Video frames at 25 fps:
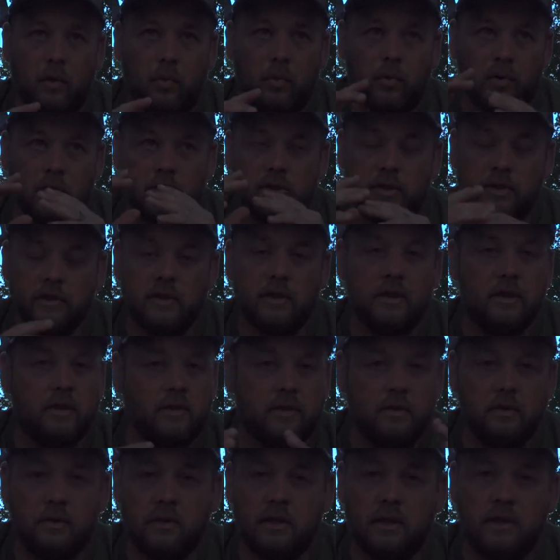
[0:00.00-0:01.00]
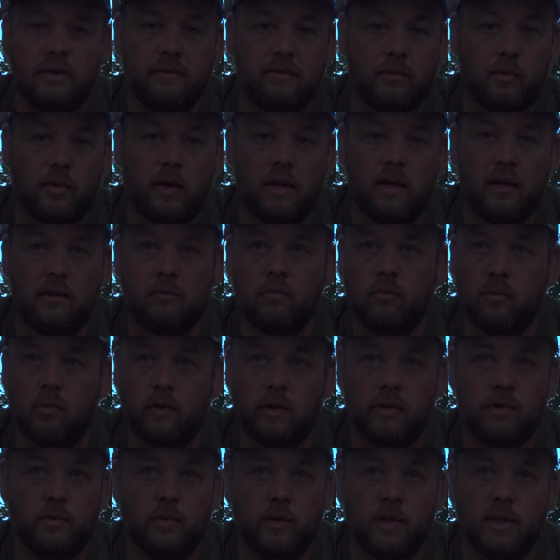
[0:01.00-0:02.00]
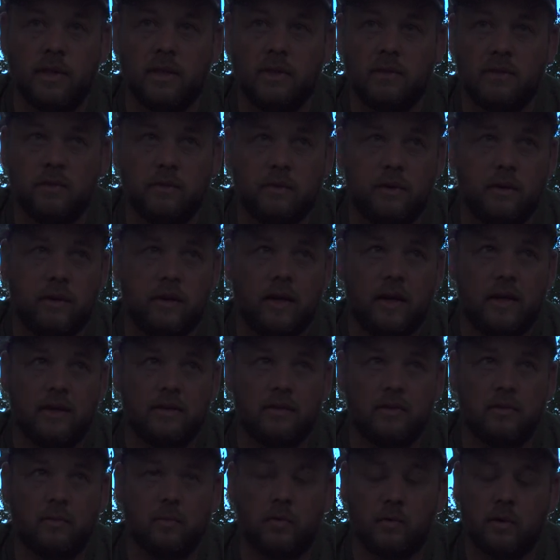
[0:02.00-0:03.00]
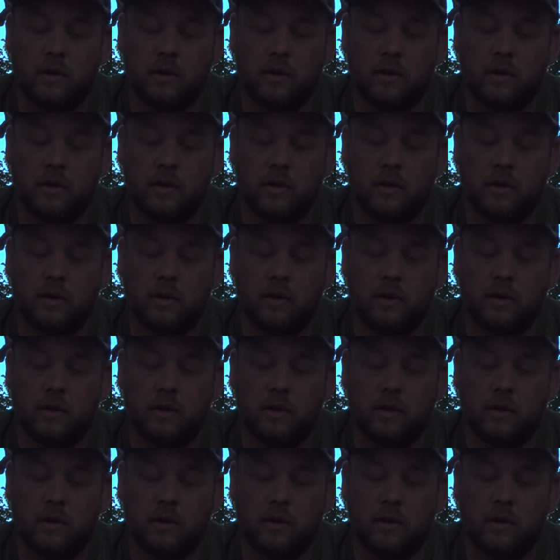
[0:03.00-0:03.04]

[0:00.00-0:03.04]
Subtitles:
we're still gonna do the giveaway. Once we get to 1,000,